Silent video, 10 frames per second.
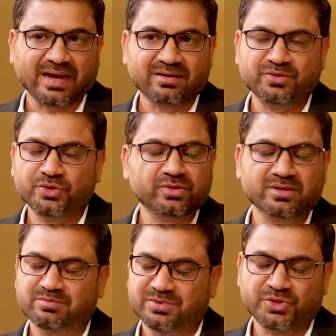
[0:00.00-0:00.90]
And due to
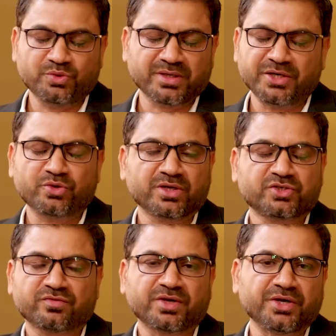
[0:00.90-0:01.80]
the
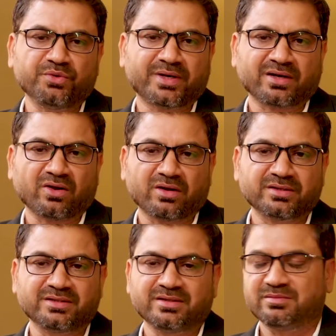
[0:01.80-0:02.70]
introduction of the new
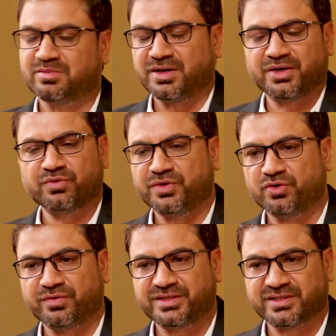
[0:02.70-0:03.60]
technology, new
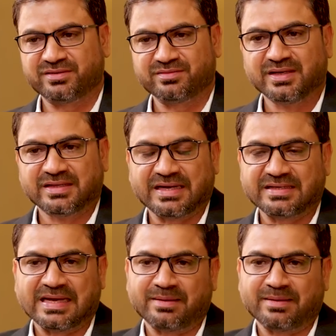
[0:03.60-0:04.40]
innovation that is